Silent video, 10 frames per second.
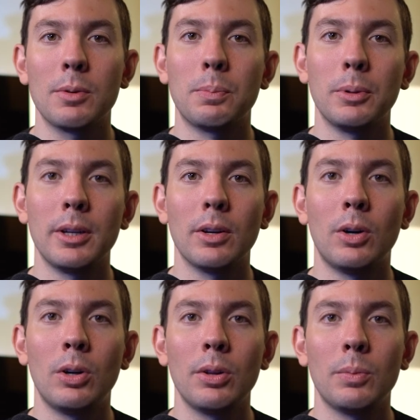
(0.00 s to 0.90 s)
complete
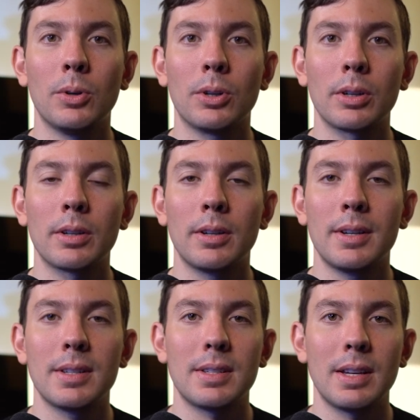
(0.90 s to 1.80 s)
all the work,
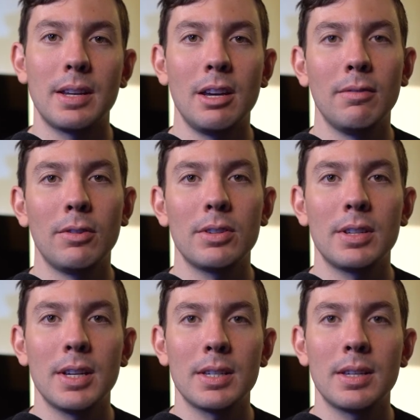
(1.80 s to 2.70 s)
send
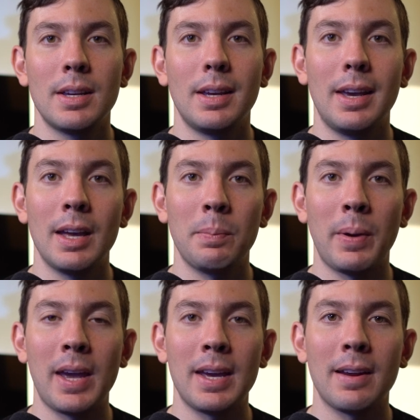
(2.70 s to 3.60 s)
invoices,
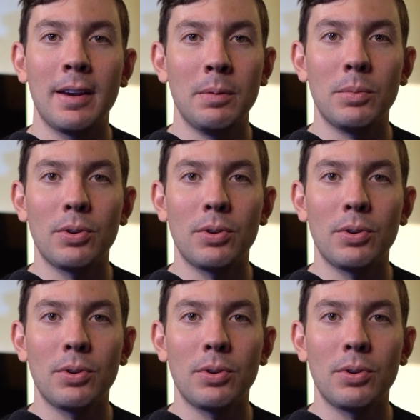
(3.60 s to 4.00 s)
get paid, and